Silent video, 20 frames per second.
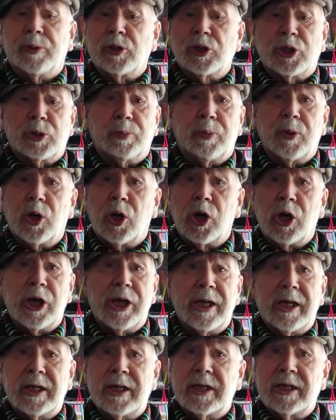Push
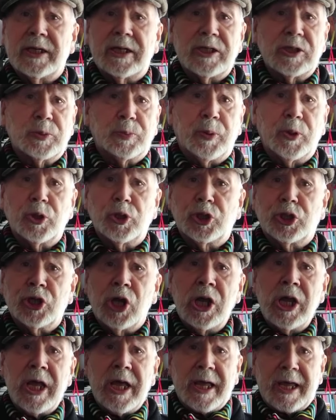boys push.
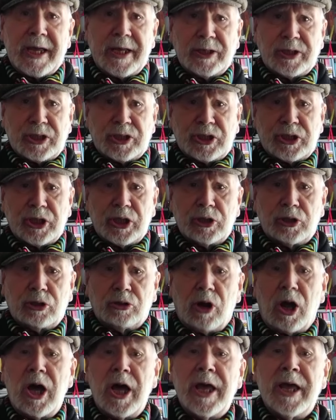It's a
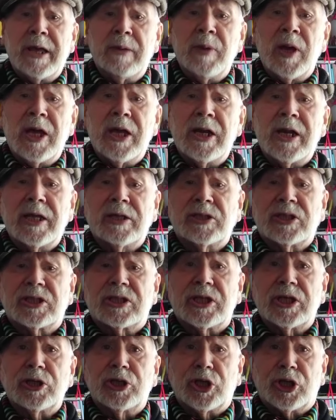crime and
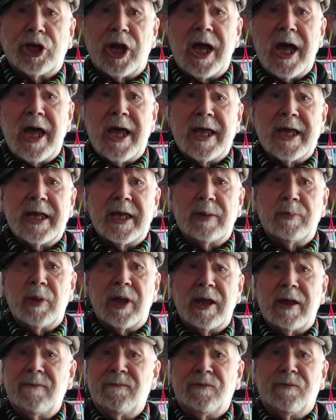it's a shame
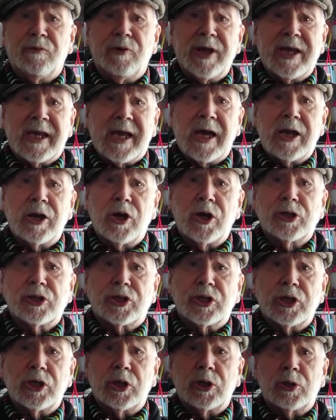if we
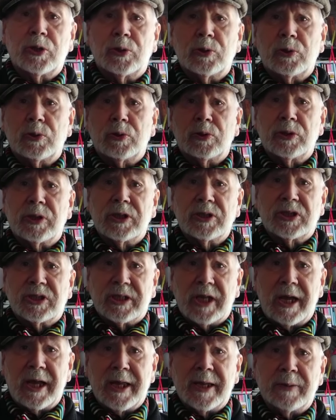cannot do the
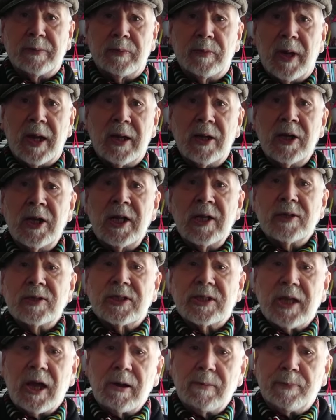same.
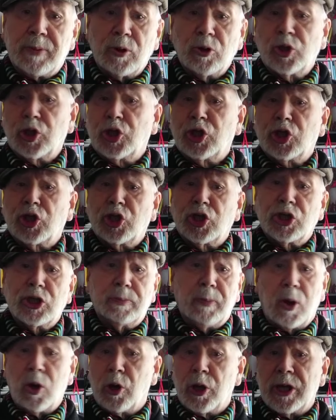So push
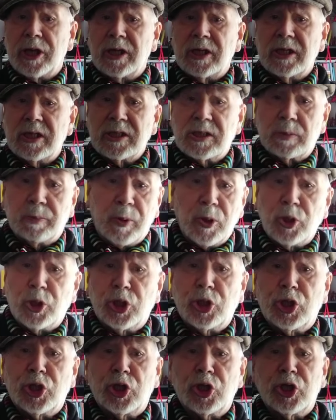boys push.